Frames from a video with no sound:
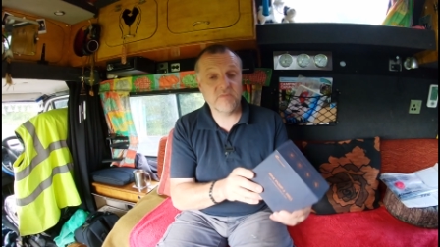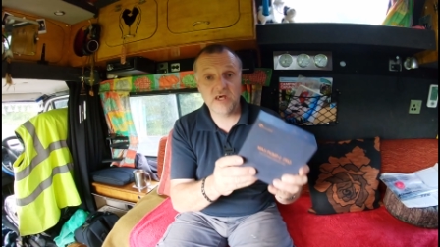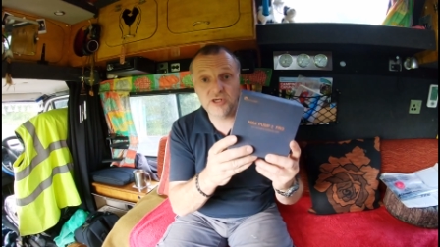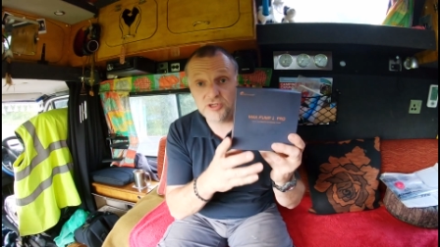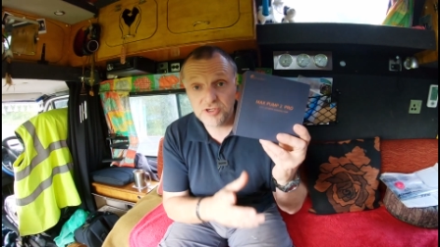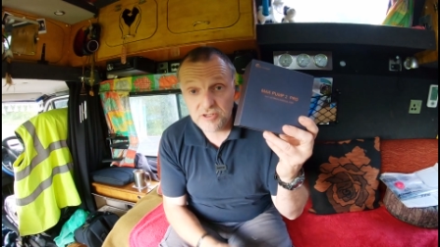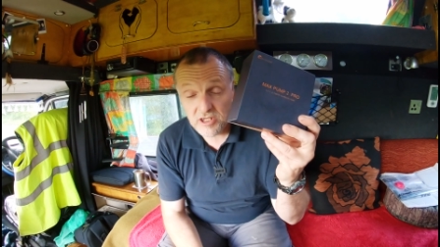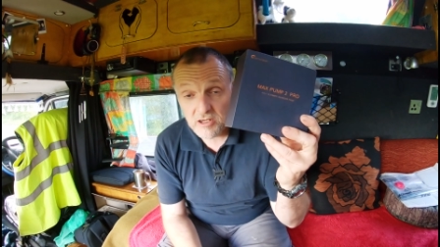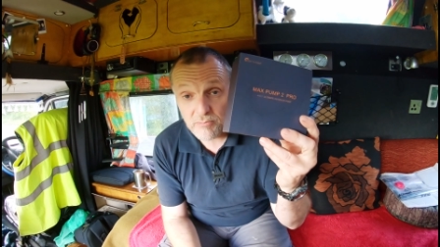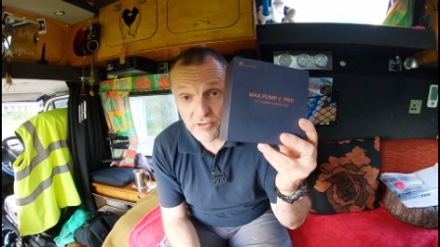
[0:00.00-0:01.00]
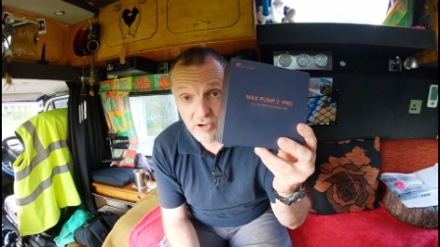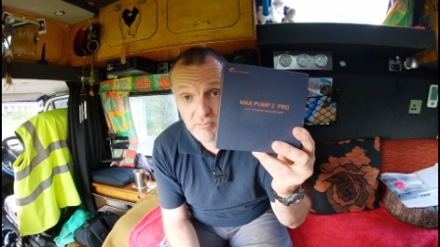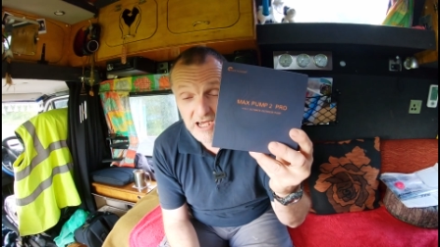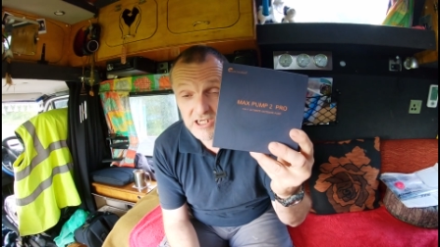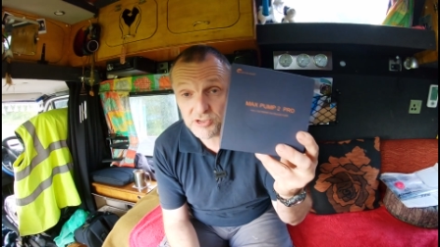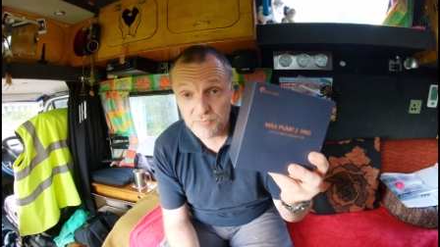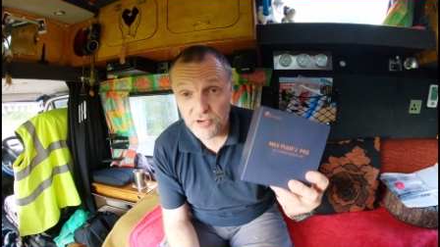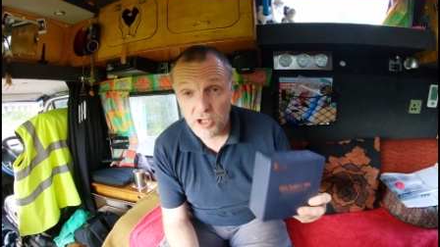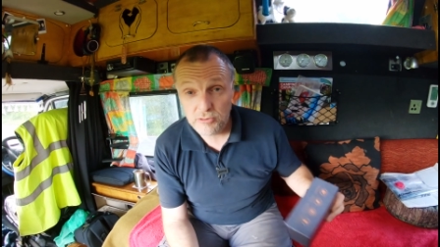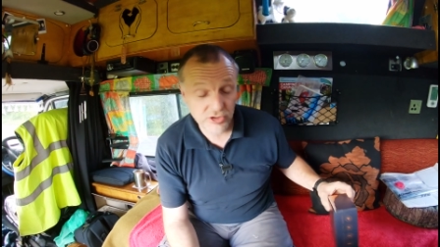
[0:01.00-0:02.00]
This is the MAX
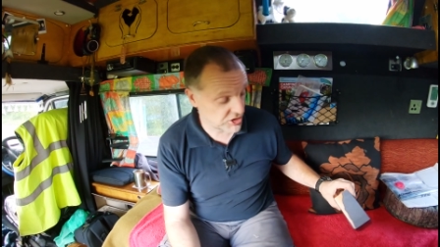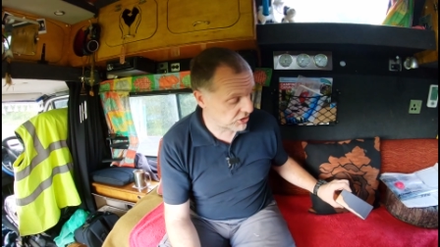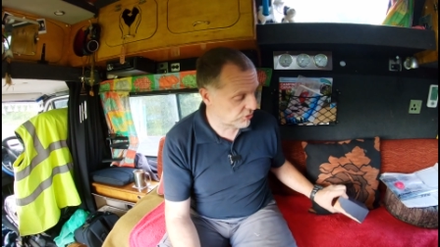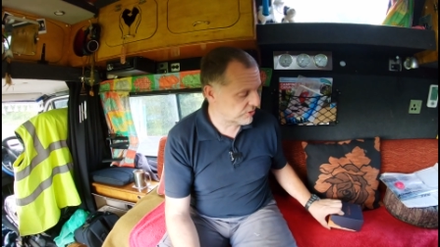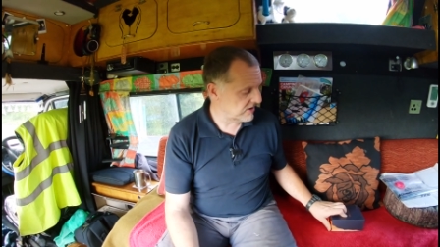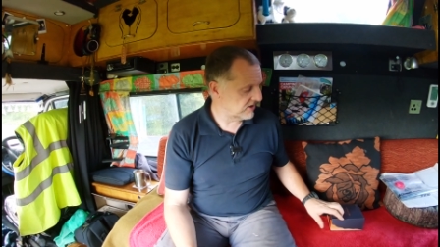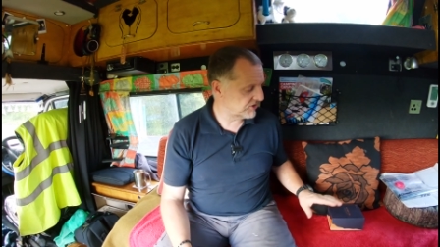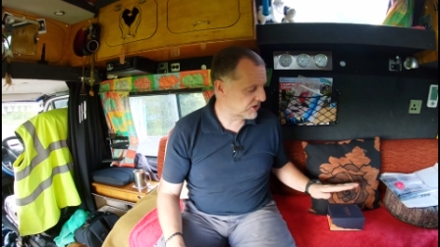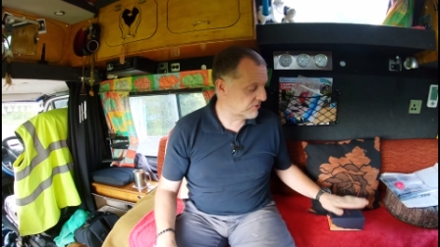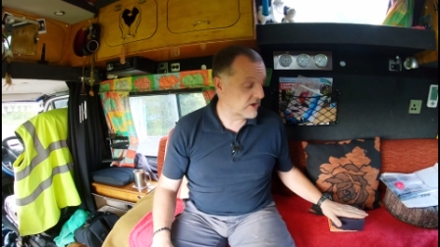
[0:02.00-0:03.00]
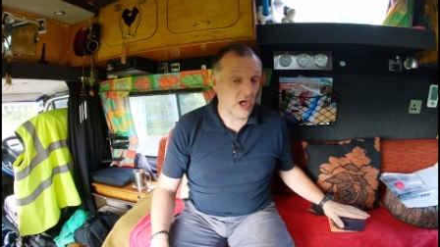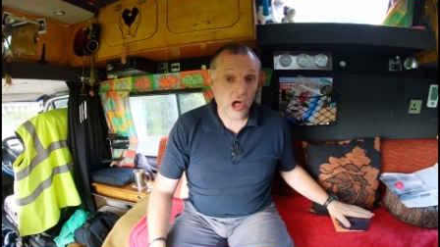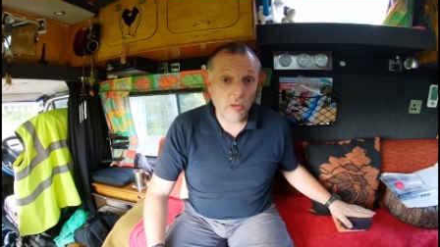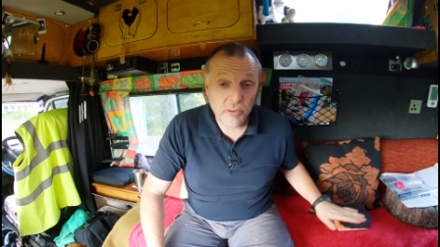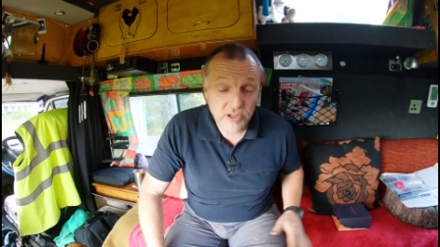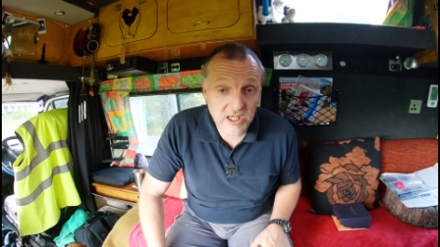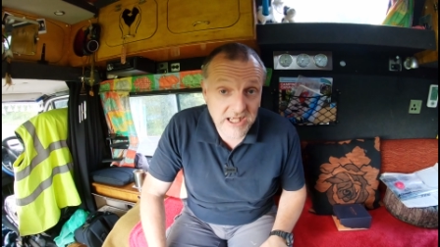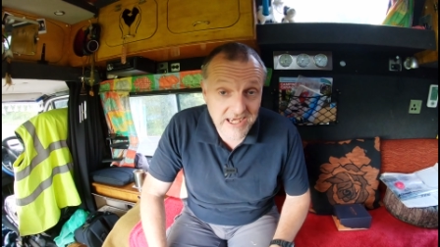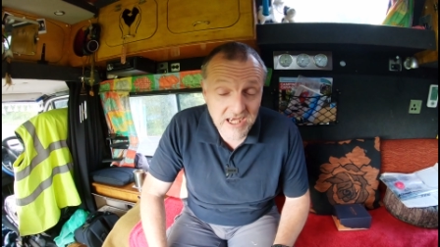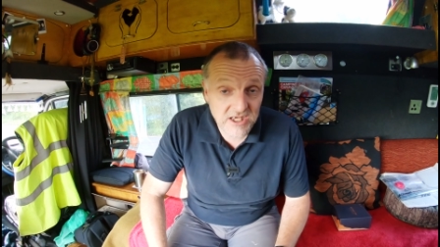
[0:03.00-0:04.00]
PUMP2 PRO. So I'll put a
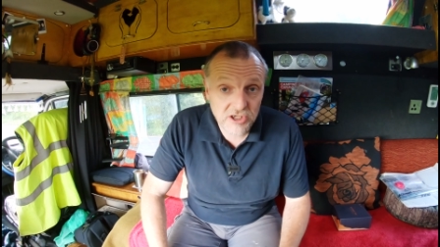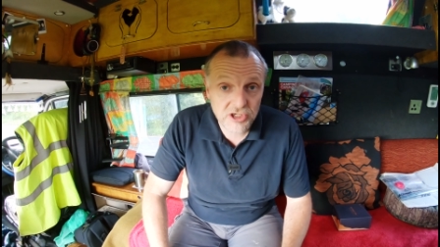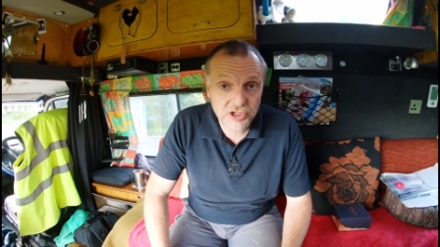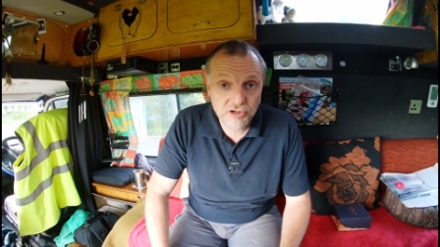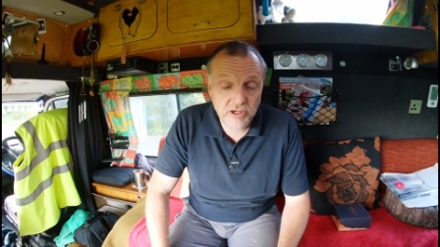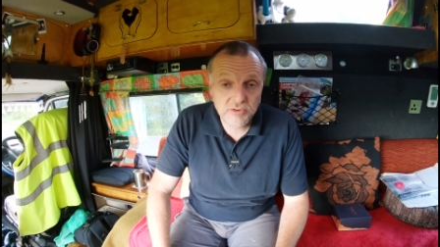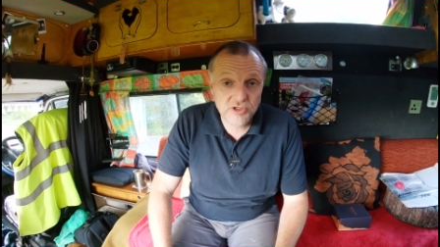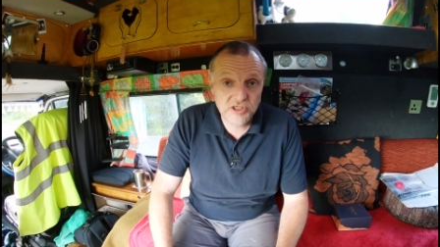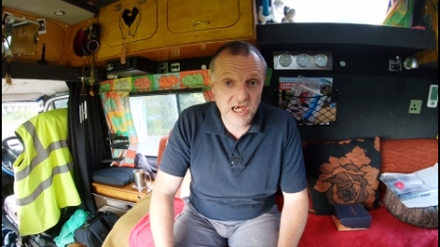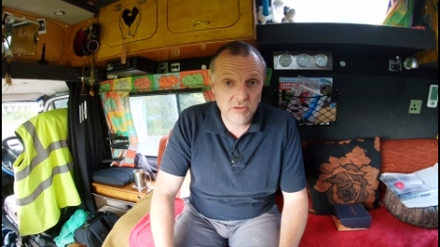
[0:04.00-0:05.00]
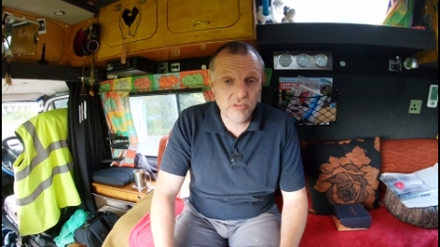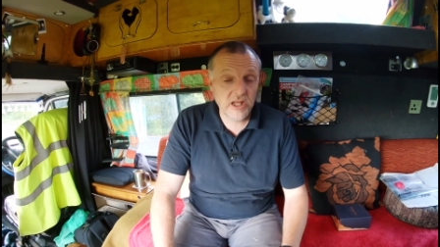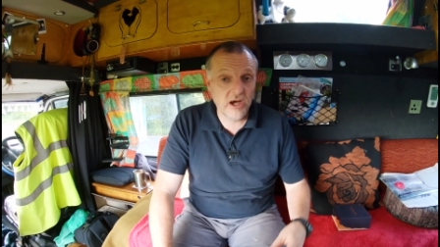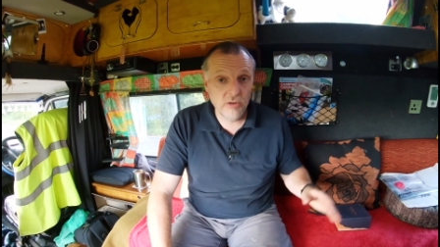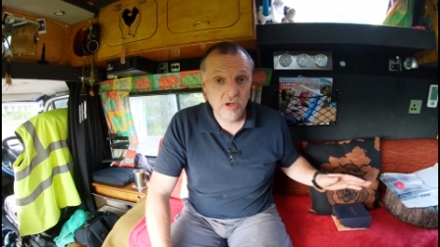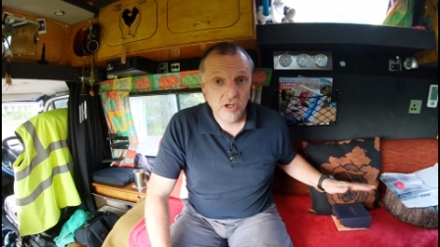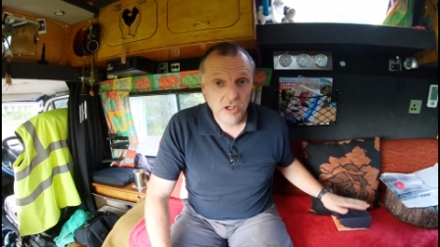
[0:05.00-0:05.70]
link in the description down below.